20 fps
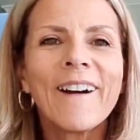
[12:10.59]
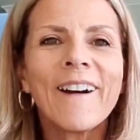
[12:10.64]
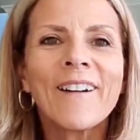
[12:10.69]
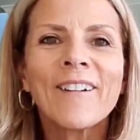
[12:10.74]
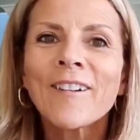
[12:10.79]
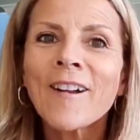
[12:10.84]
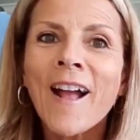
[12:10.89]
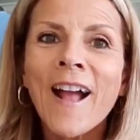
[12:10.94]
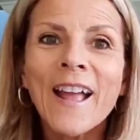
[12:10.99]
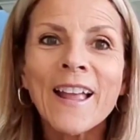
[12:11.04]

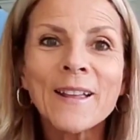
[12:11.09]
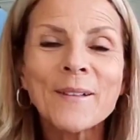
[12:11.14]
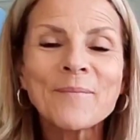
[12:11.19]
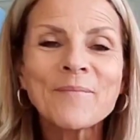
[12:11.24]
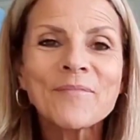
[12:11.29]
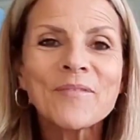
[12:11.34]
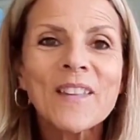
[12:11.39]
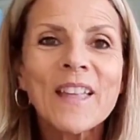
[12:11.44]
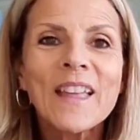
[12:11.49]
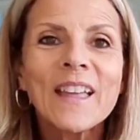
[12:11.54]
All right,
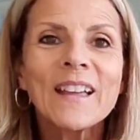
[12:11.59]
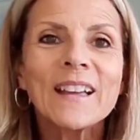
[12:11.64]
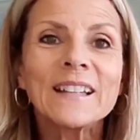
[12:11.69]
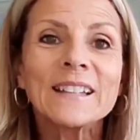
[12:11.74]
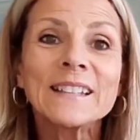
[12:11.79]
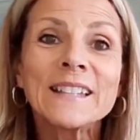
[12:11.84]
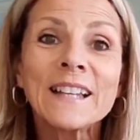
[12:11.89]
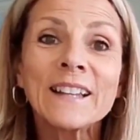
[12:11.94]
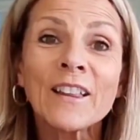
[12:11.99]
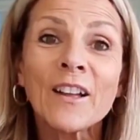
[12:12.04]

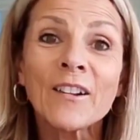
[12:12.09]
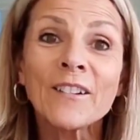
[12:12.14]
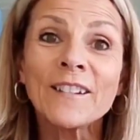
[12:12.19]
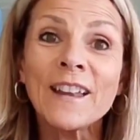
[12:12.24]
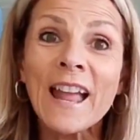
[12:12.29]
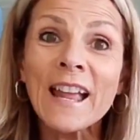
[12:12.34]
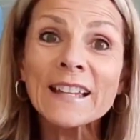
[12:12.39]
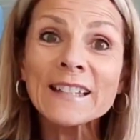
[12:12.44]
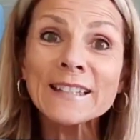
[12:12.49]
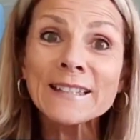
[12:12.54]
until our
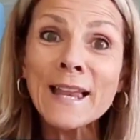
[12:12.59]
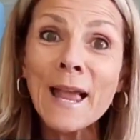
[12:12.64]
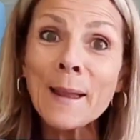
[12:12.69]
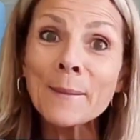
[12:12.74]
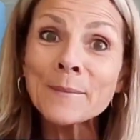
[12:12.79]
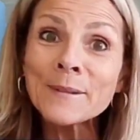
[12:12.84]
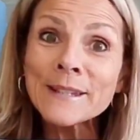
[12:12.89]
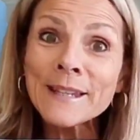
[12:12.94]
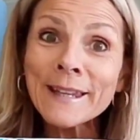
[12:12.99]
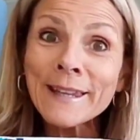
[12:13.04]
next
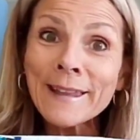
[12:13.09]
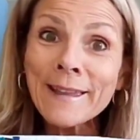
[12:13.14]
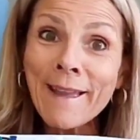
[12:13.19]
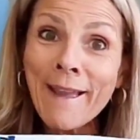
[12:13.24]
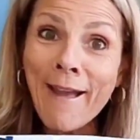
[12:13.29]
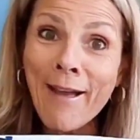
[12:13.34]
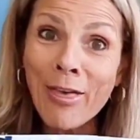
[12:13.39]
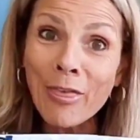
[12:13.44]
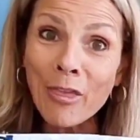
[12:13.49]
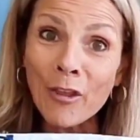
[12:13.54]
time
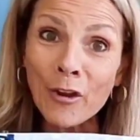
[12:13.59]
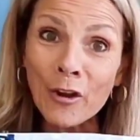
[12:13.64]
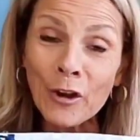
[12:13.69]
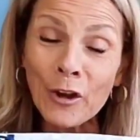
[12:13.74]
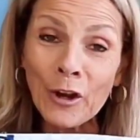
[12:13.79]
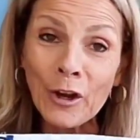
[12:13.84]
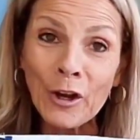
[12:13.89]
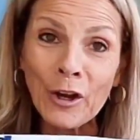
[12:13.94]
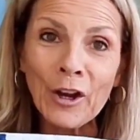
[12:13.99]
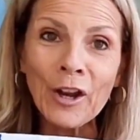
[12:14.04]

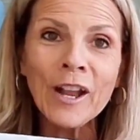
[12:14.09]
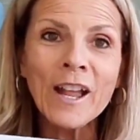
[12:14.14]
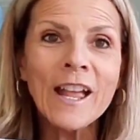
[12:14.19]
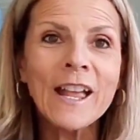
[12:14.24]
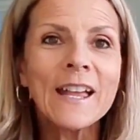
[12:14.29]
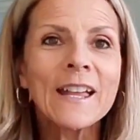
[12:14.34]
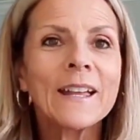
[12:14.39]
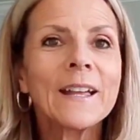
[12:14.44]
together,